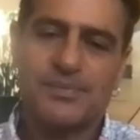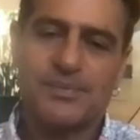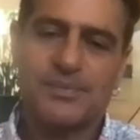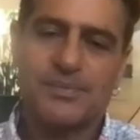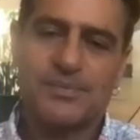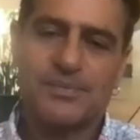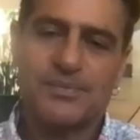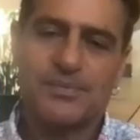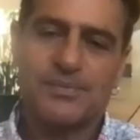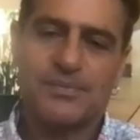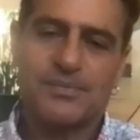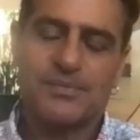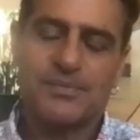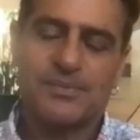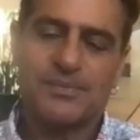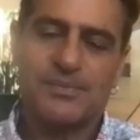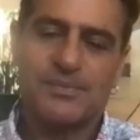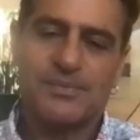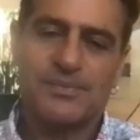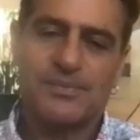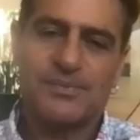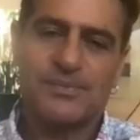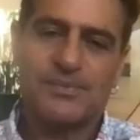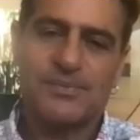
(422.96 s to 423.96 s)

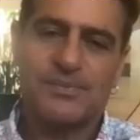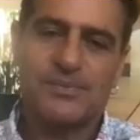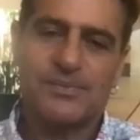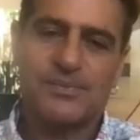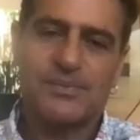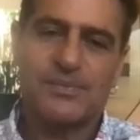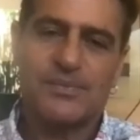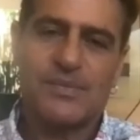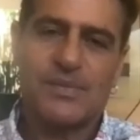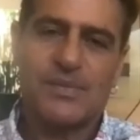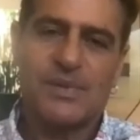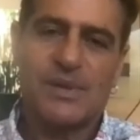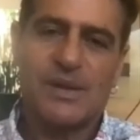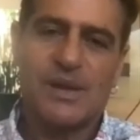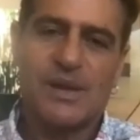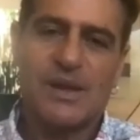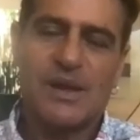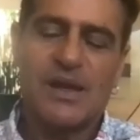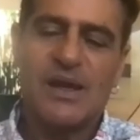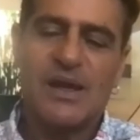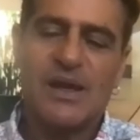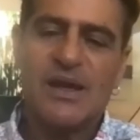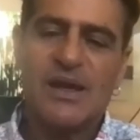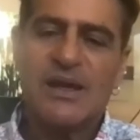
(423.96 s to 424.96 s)

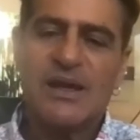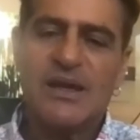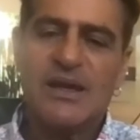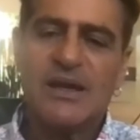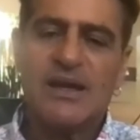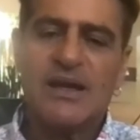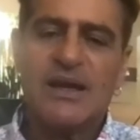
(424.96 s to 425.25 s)
(silence)